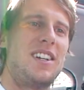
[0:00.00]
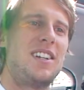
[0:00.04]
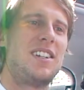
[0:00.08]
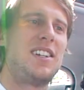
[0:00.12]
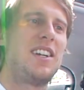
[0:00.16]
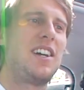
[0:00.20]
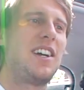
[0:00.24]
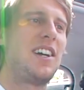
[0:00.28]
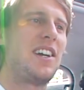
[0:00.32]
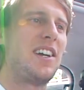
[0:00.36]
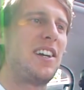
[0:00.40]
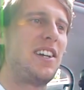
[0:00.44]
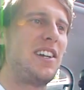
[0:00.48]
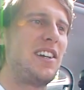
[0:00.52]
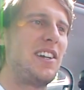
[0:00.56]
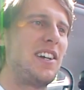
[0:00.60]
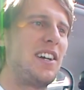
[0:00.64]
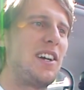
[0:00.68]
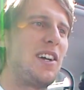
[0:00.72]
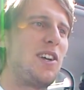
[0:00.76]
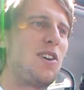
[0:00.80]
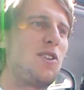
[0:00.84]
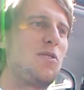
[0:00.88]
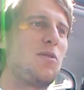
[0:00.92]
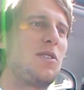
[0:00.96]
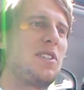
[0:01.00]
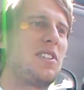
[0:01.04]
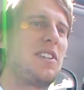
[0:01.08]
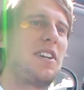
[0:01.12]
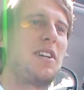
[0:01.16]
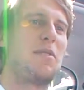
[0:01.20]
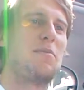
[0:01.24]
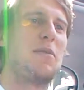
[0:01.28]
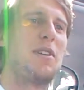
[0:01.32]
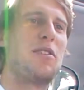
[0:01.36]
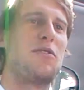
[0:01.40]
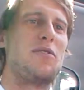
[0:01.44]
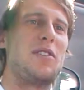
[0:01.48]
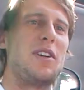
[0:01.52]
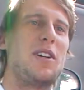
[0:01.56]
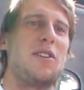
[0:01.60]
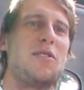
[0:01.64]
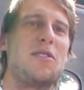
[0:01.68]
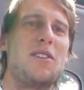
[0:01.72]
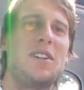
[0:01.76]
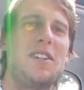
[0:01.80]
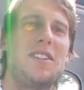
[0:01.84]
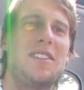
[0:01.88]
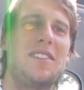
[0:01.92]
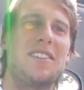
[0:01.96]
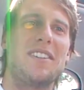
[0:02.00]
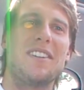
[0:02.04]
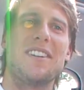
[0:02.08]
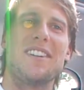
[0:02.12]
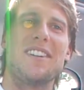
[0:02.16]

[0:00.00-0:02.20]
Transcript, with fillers: yeah I, I always had my favorite